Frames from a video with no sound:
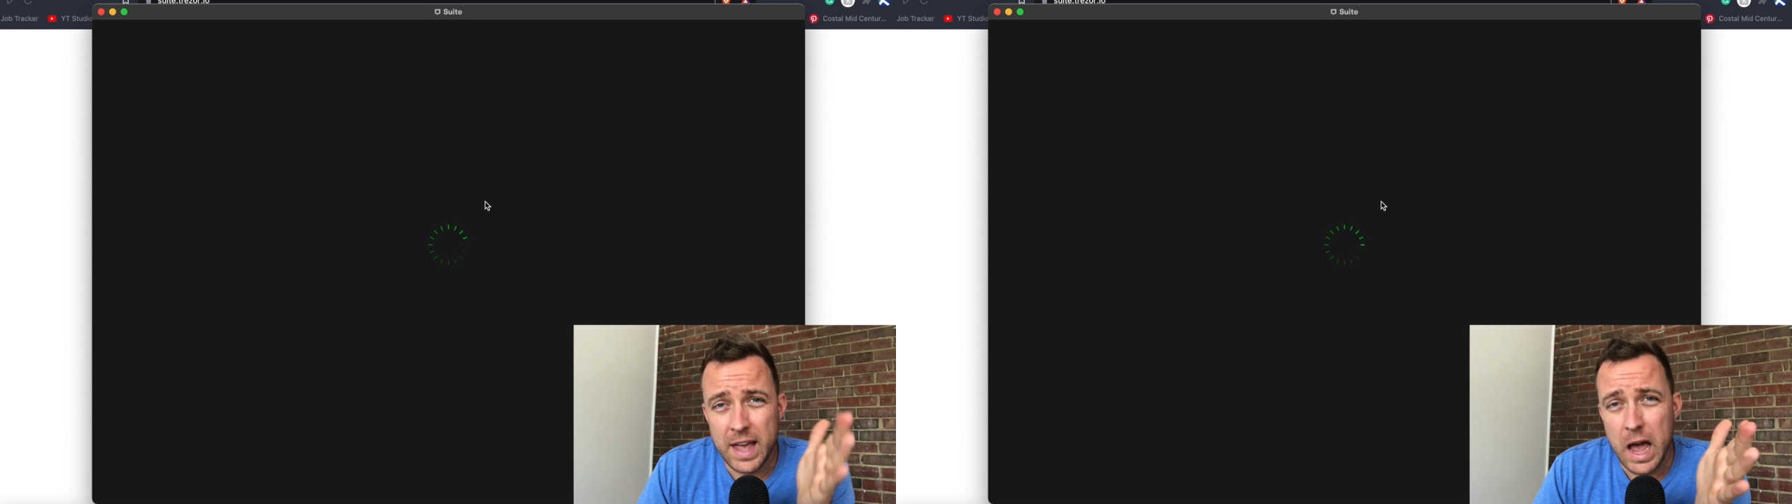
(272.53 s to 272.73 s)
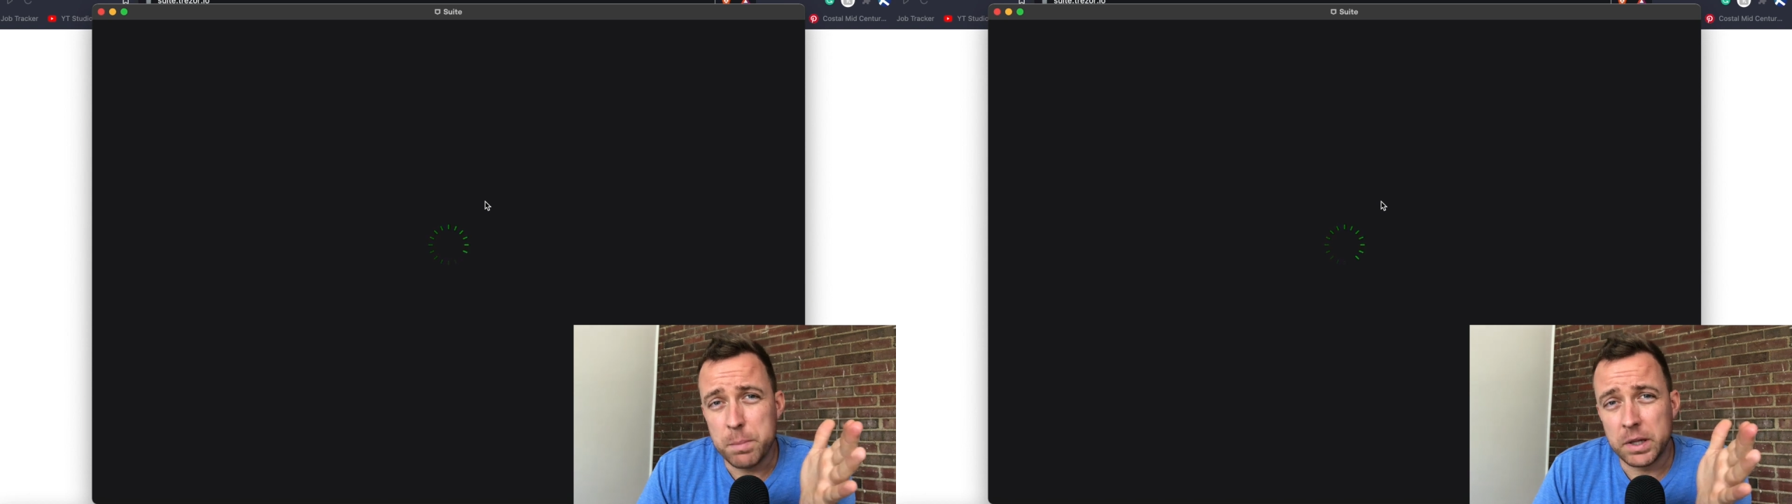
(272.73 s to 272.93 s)

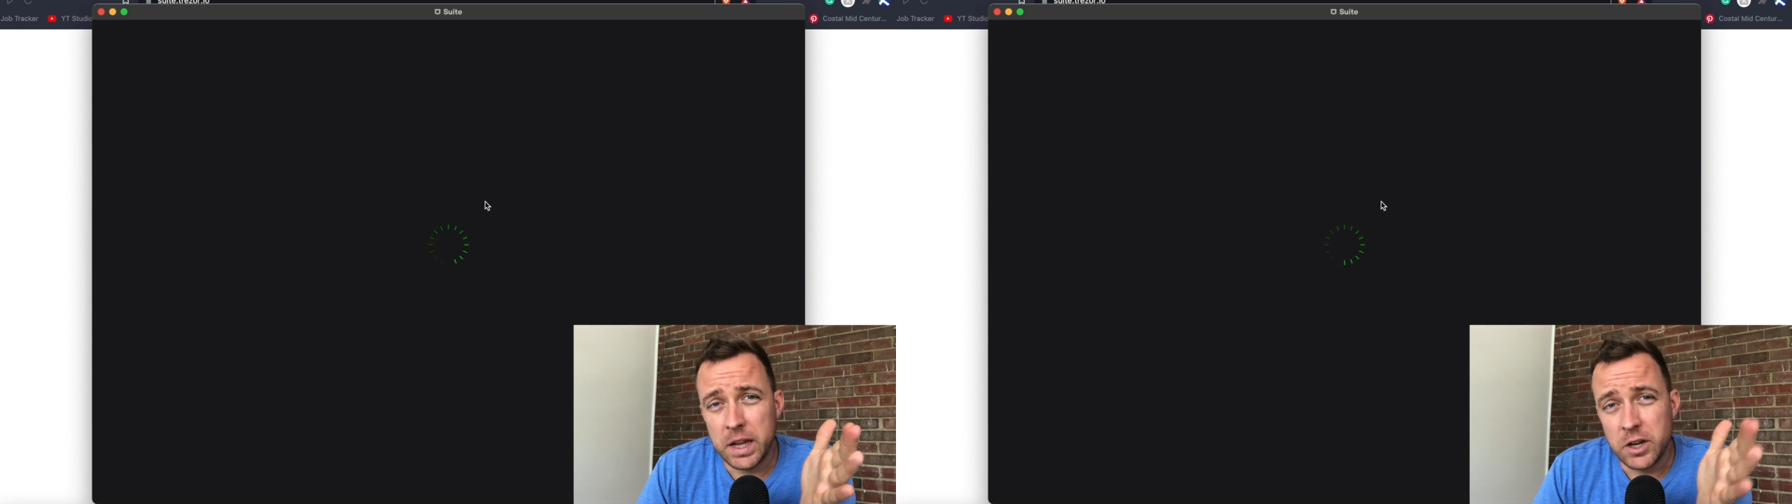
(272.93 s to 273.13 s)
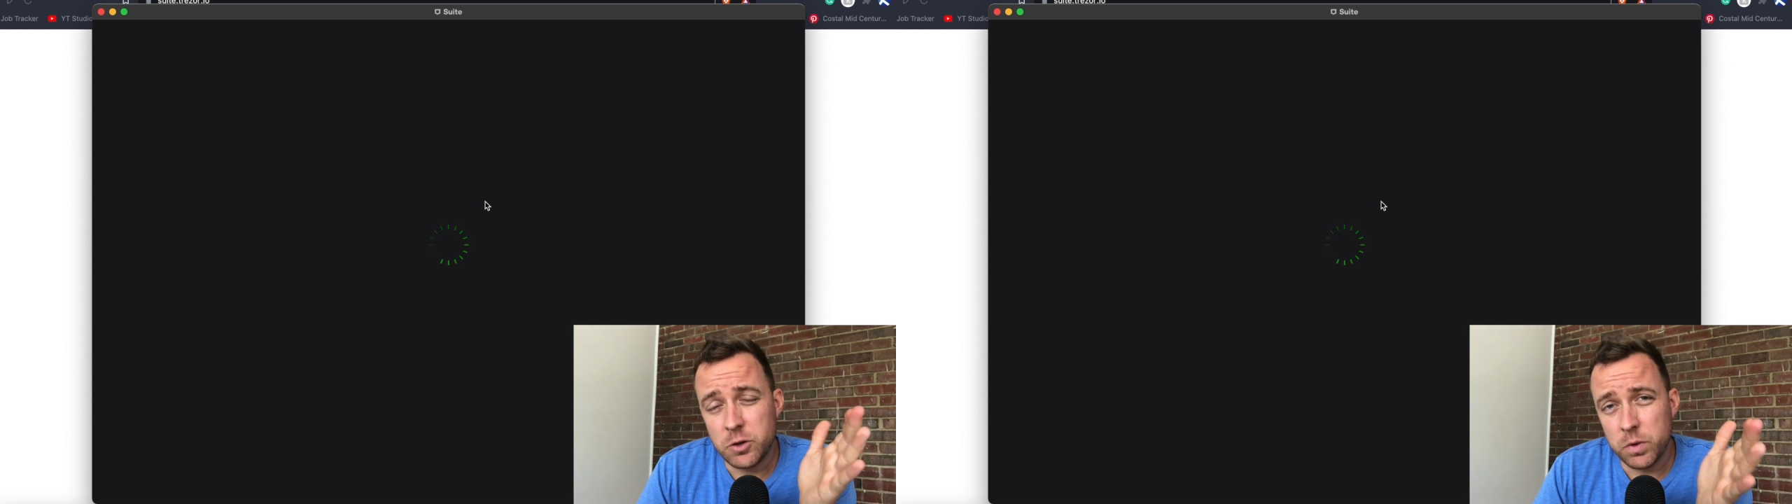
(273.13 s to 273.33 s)

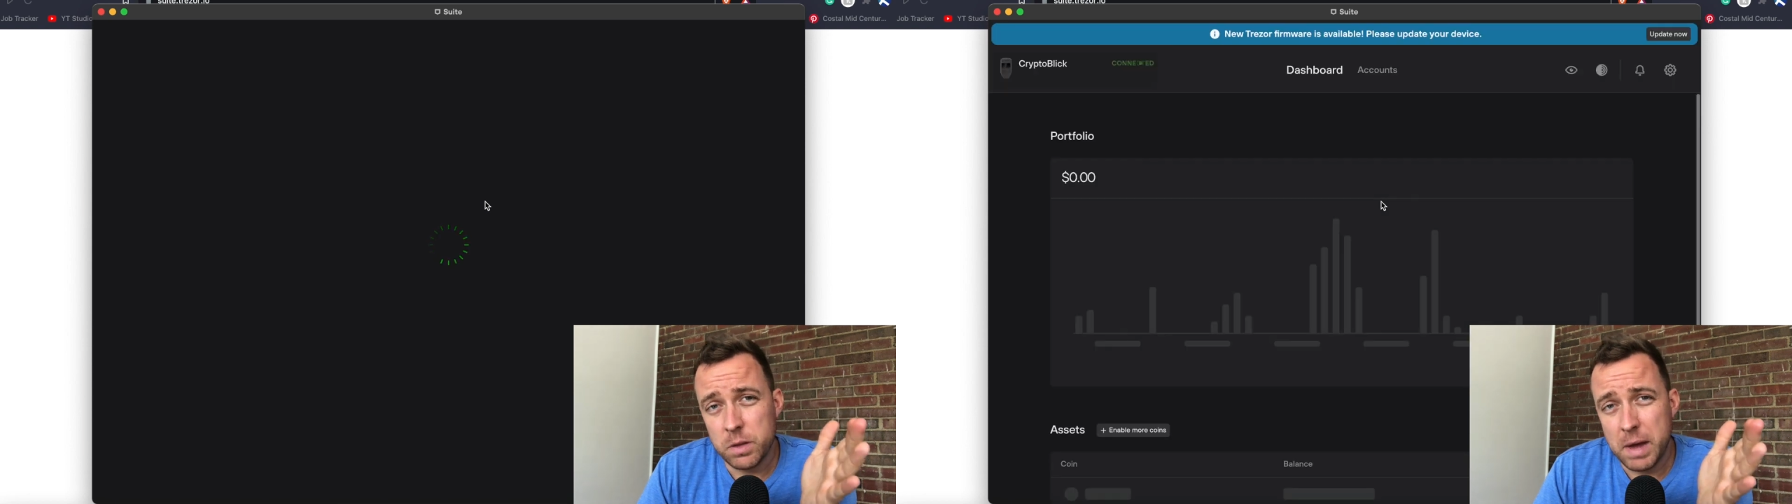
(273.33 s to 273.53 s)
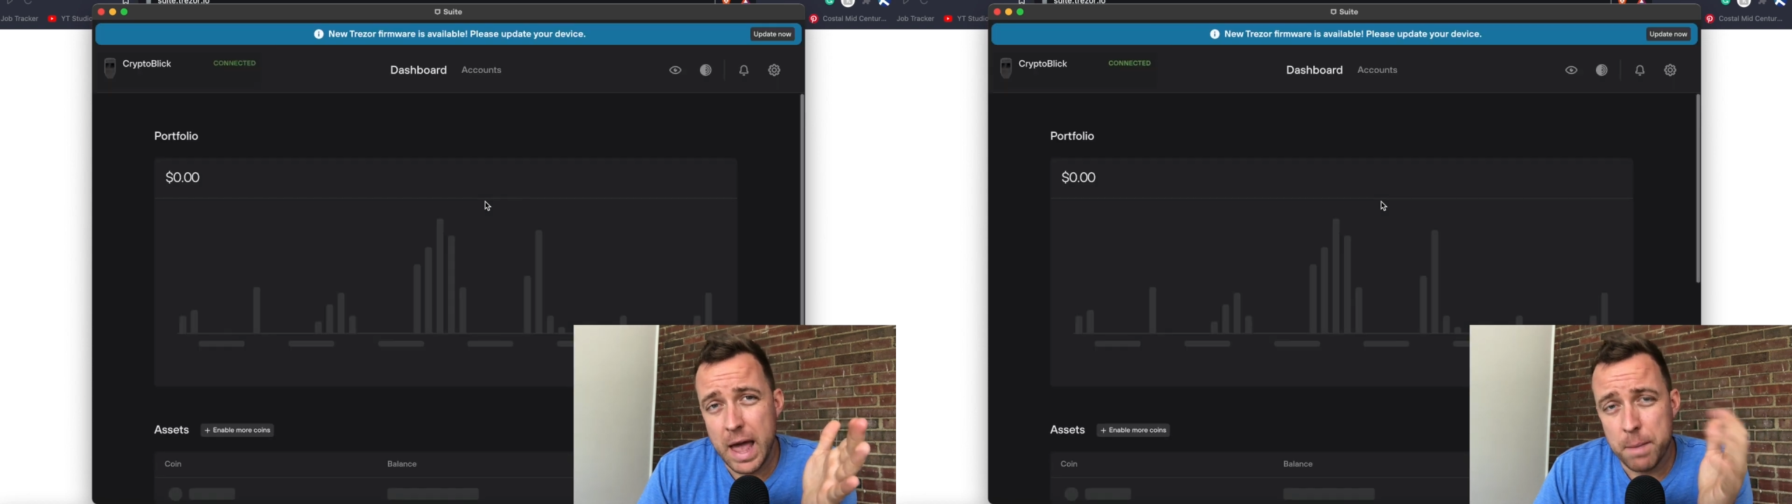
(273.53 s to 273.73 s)
application within
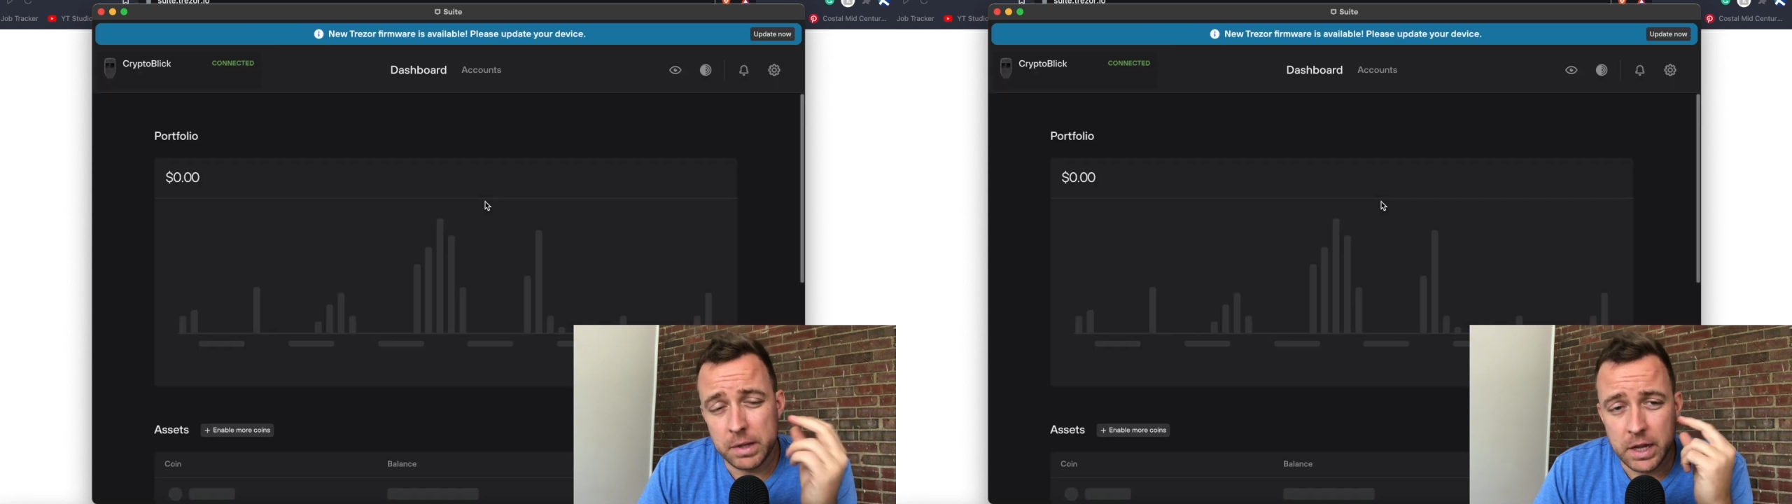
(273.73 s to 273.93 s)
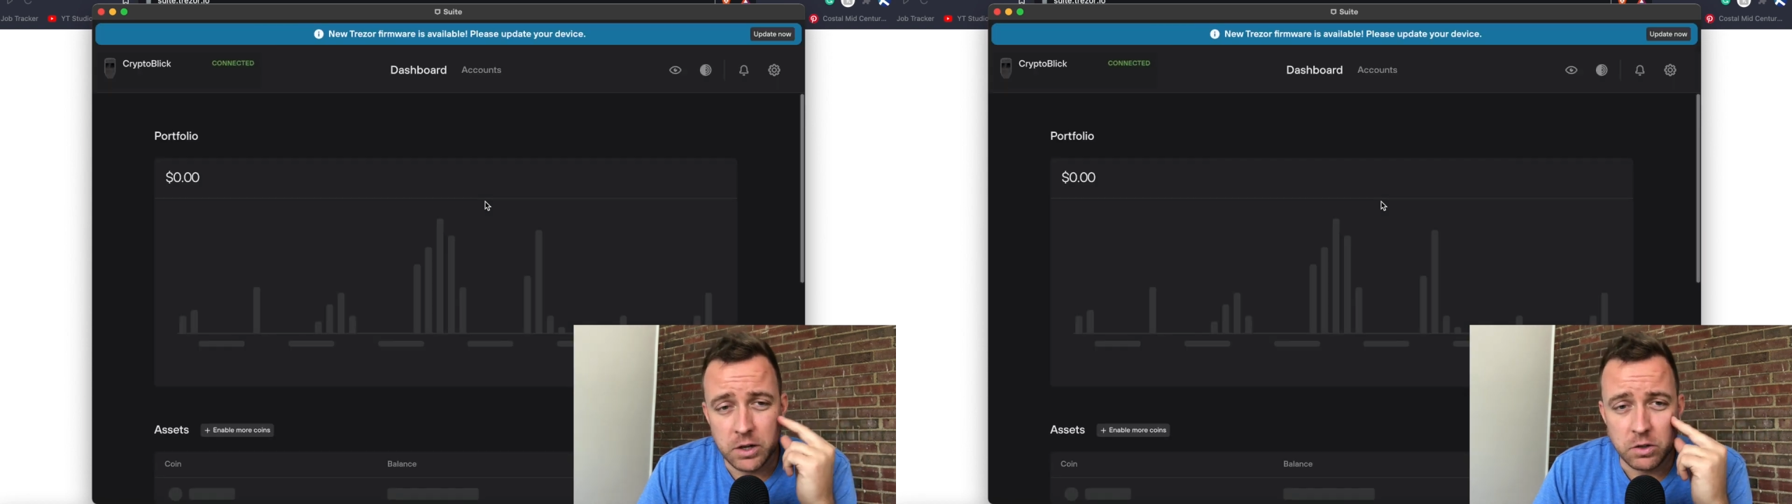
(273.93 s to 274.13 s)
my
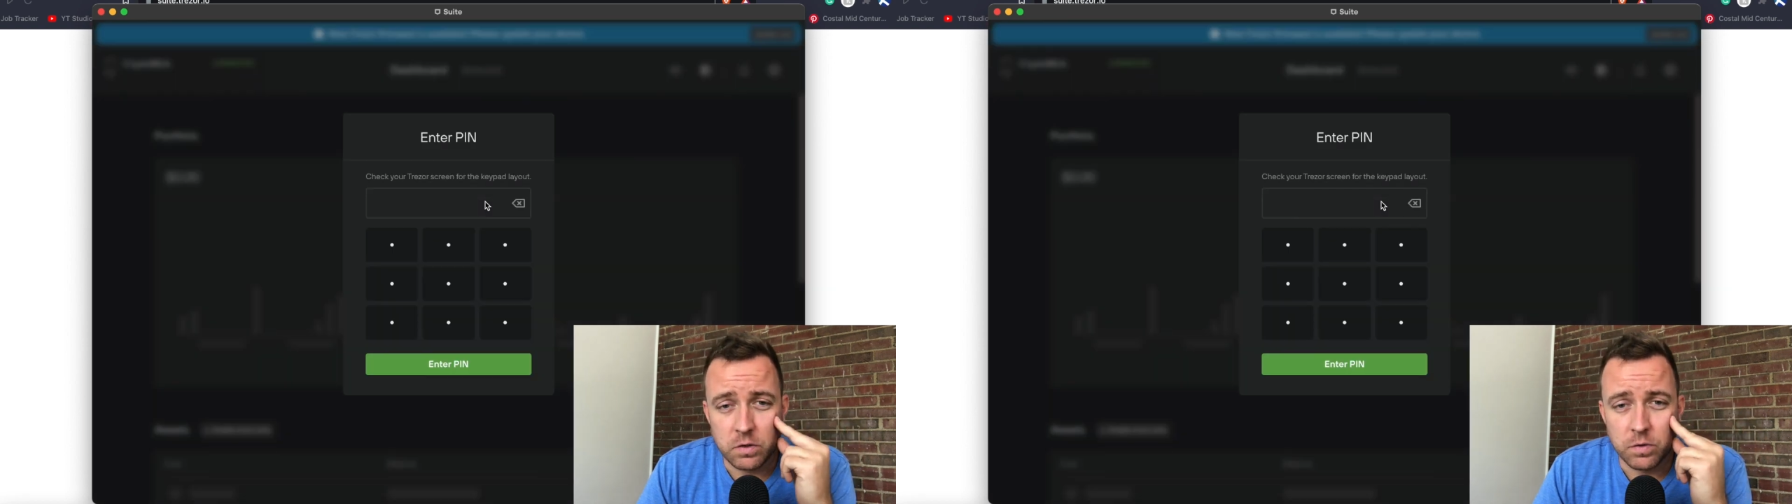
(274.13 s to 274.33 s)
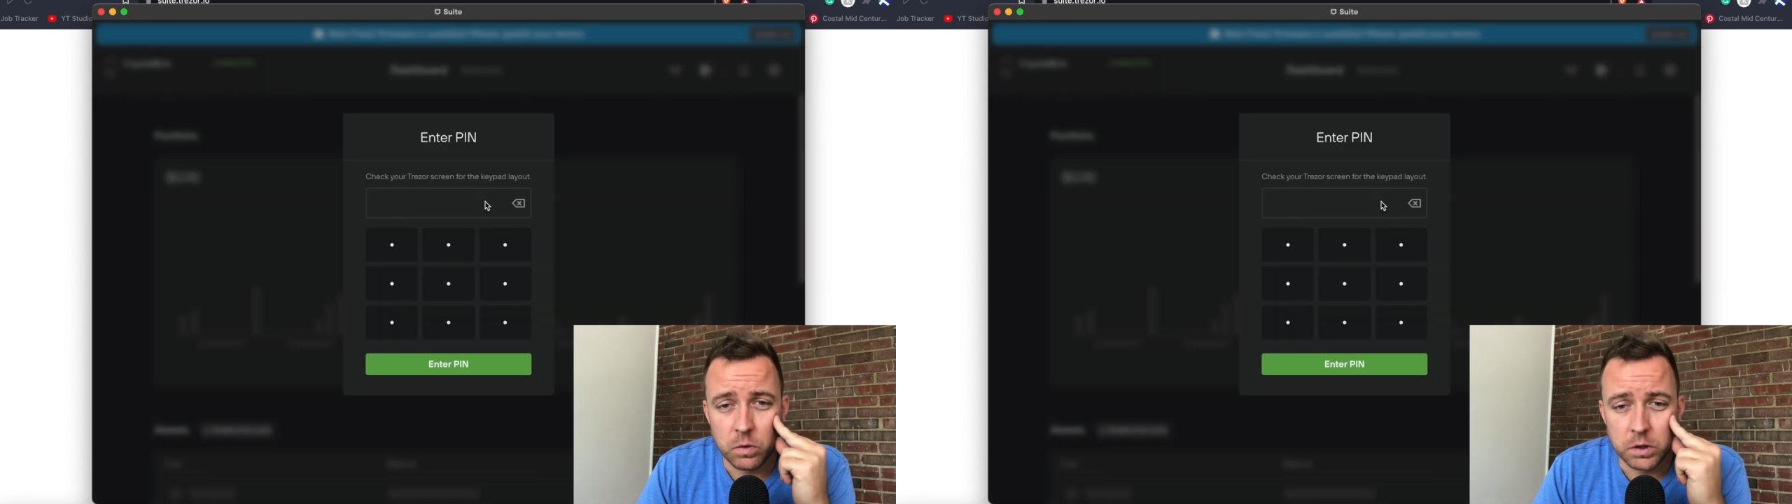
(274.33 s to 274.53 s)
applications
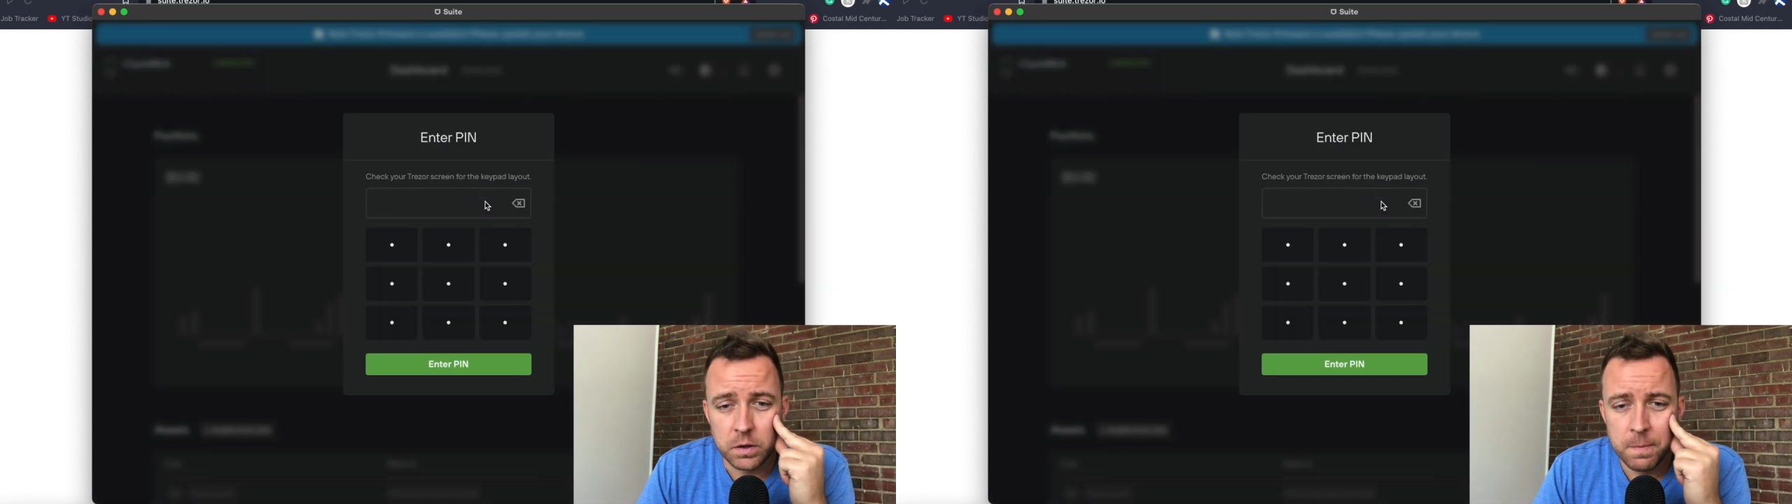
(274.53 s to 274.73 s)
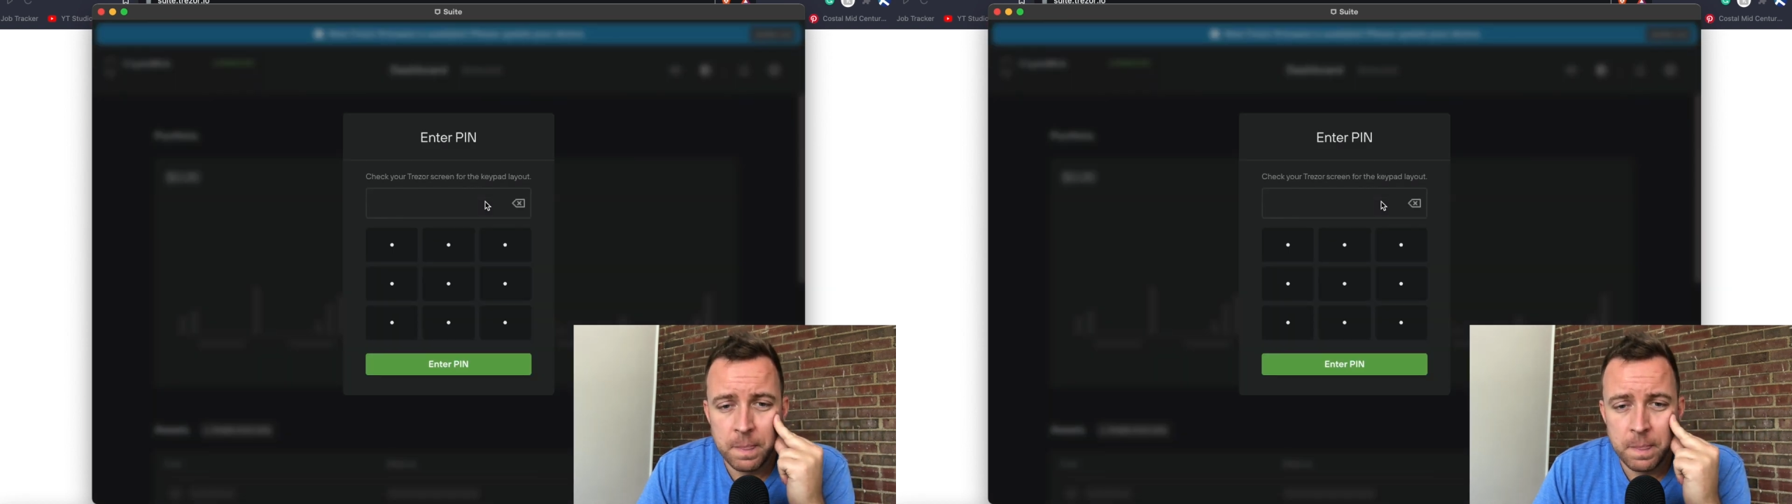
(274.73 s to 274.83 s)
folder.